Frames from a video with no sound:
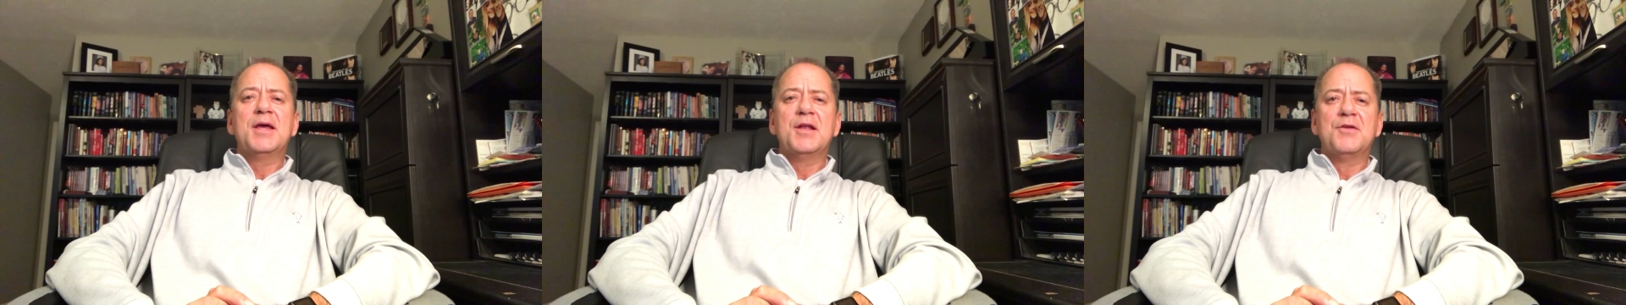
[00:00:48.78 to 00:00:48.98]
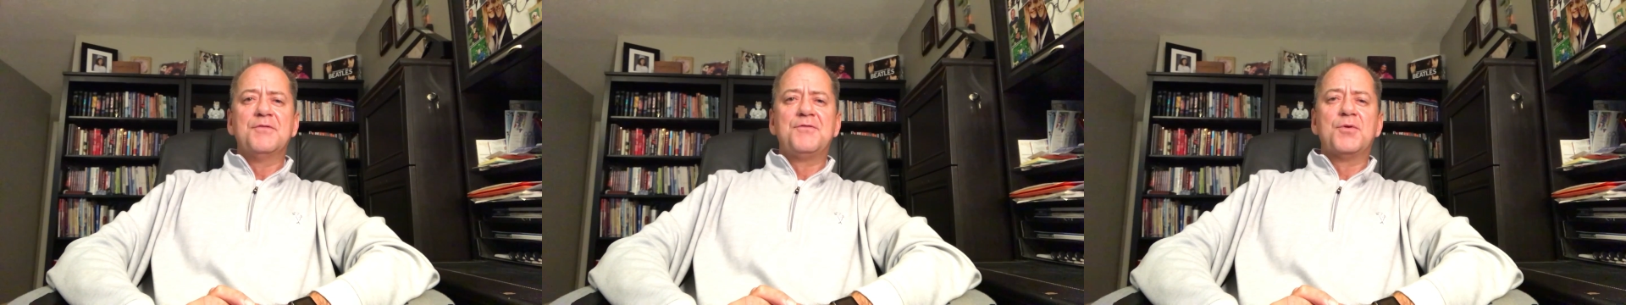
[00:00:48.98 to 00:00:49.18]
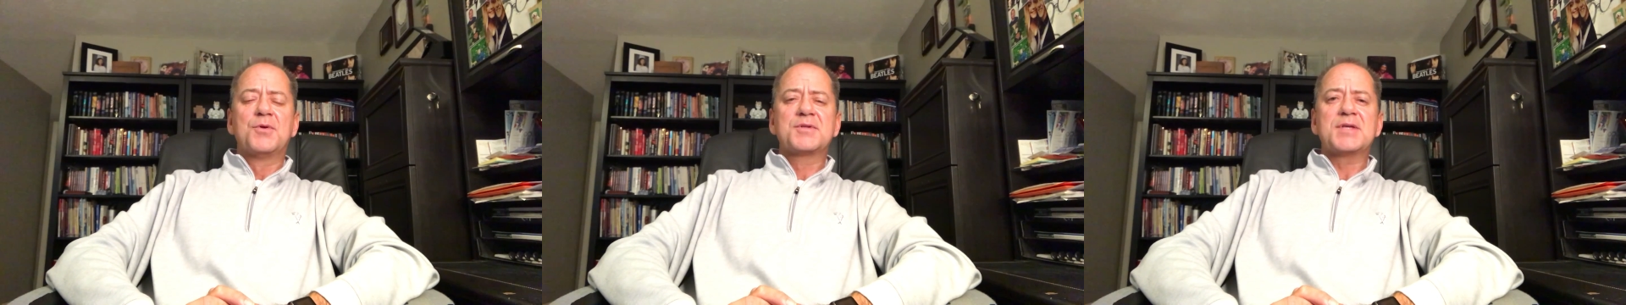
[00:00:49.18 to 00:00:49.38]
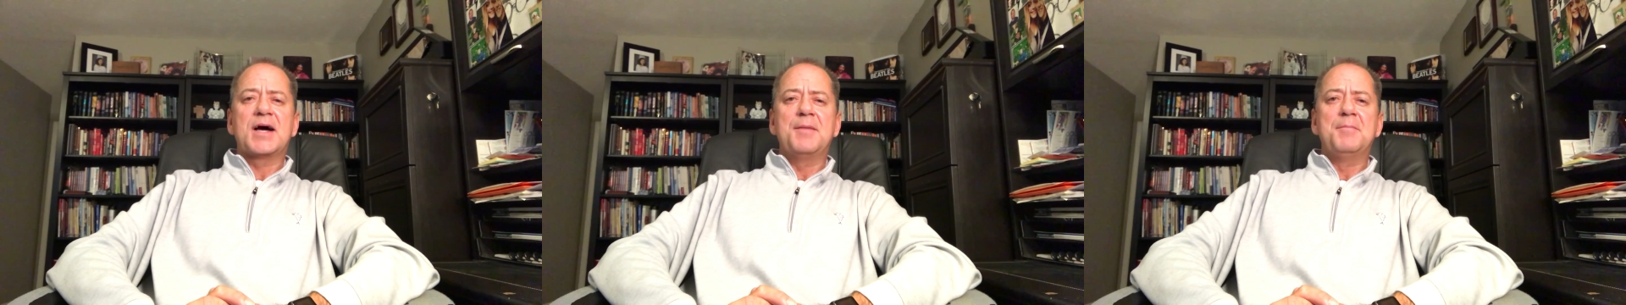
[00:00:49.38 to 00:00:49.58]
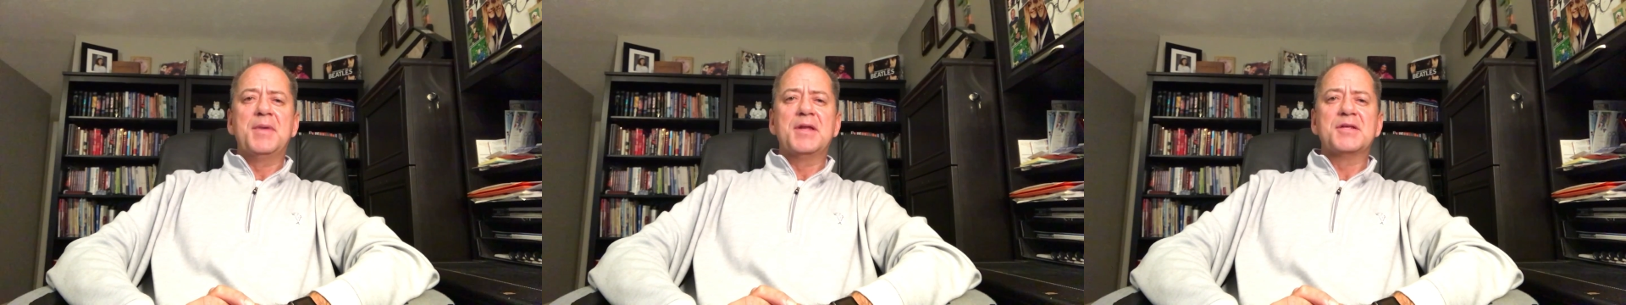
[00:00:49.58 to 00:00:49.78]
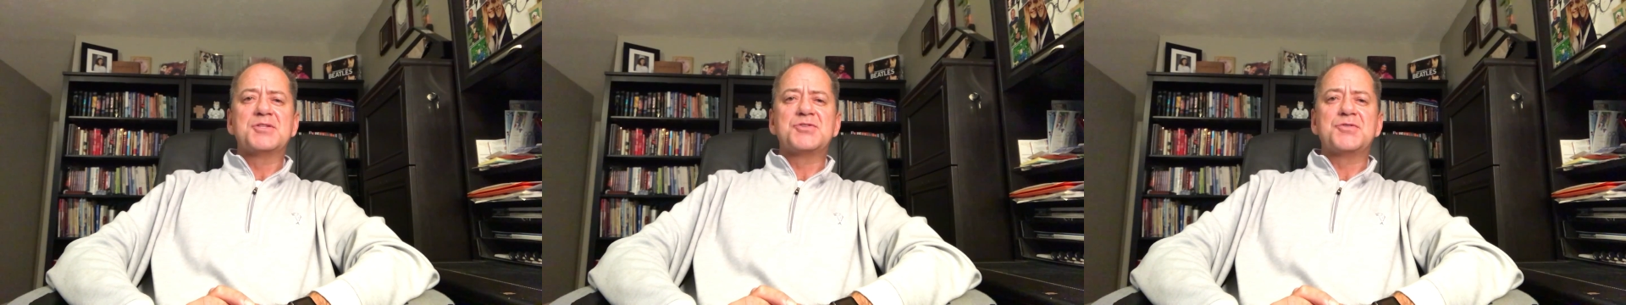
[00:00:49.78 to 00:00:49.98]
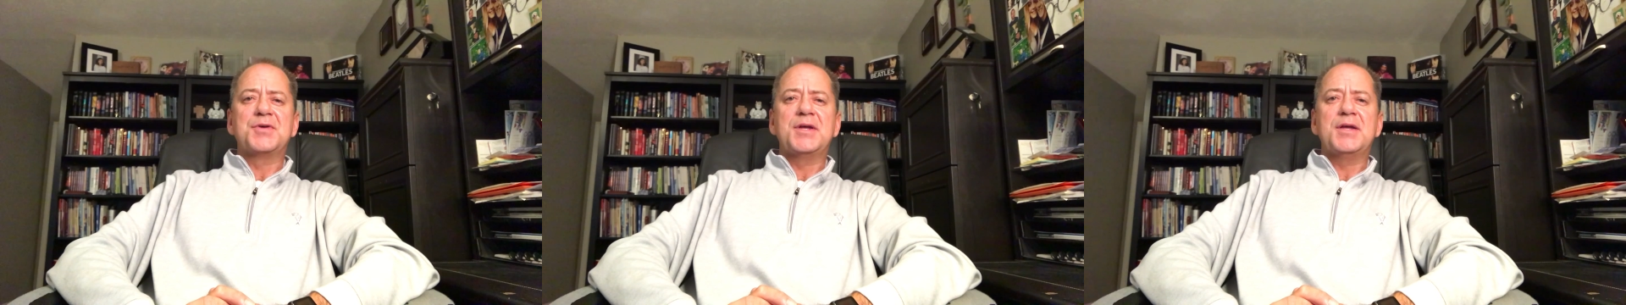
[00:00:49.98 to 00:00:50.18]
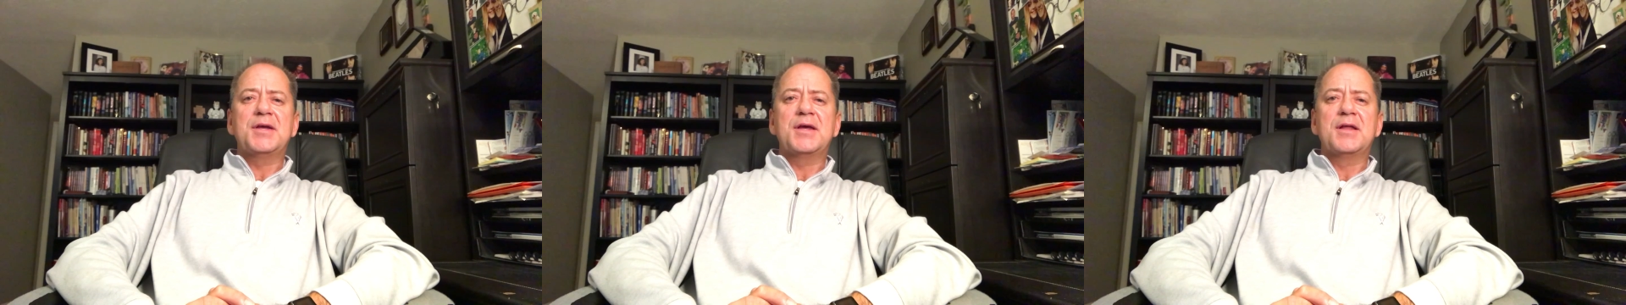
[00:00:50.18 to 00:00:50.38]
into full-time
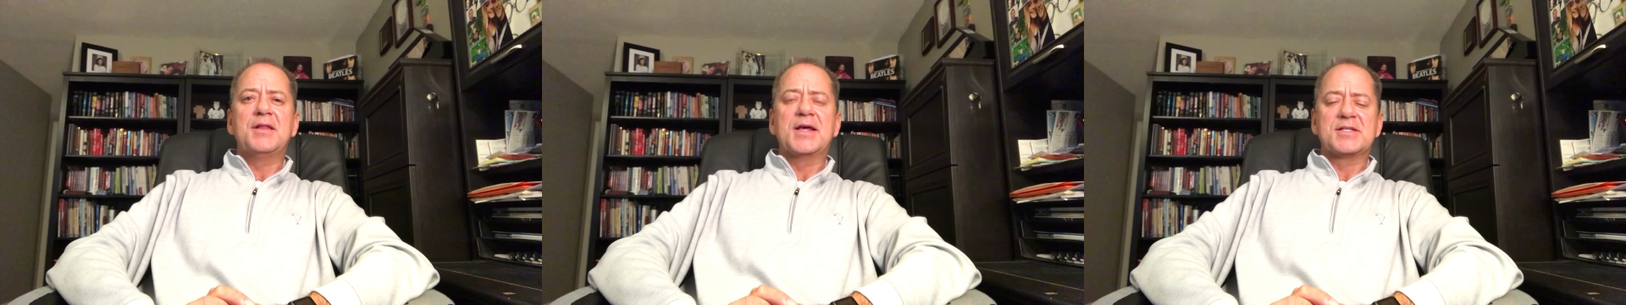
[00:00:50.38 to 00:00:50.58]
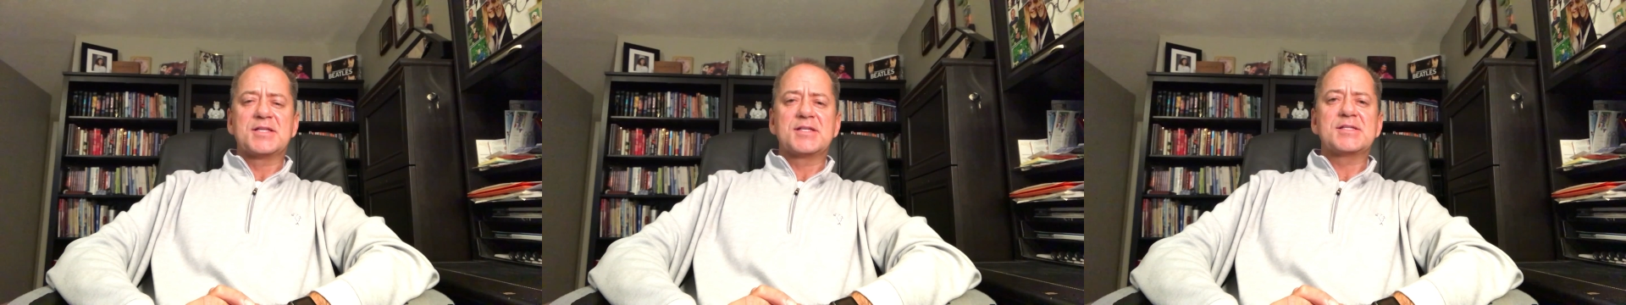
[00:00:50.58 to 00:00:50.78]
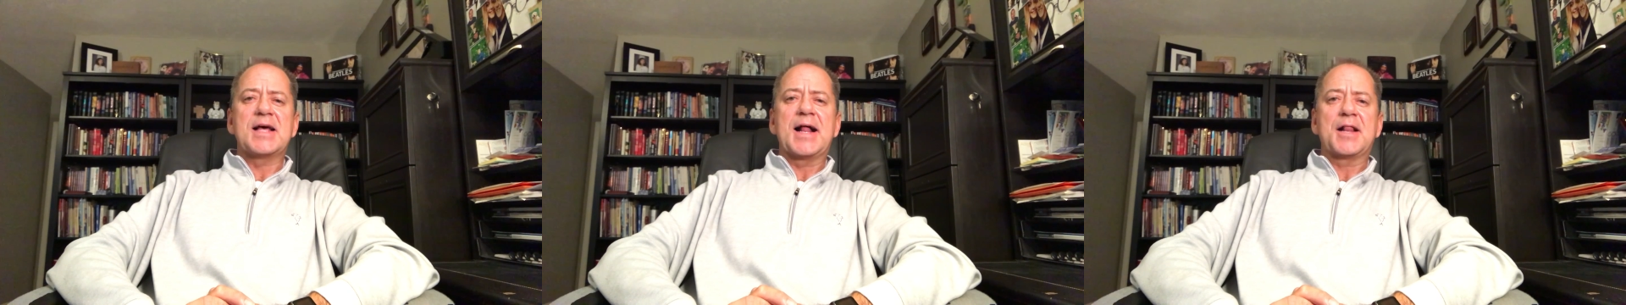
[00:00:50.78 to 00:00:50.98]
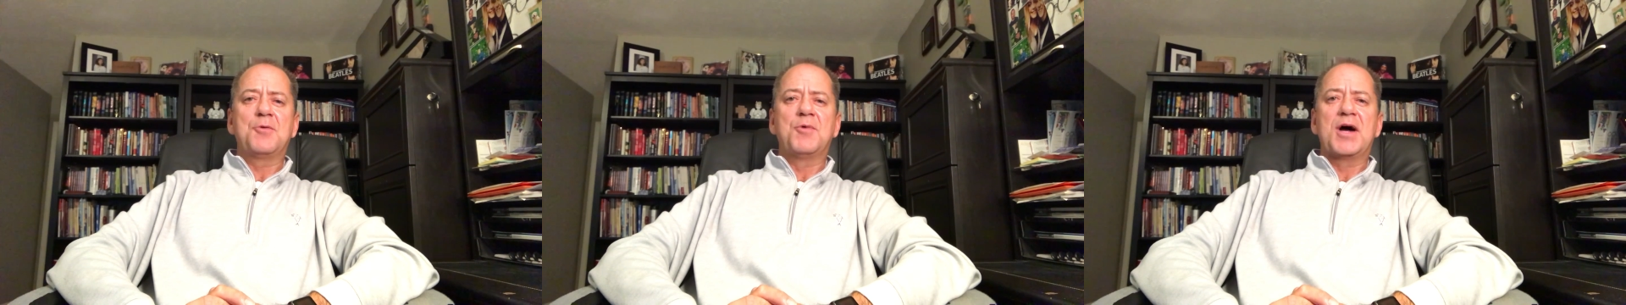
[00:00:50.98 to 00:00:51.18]
ministry, and that's exactly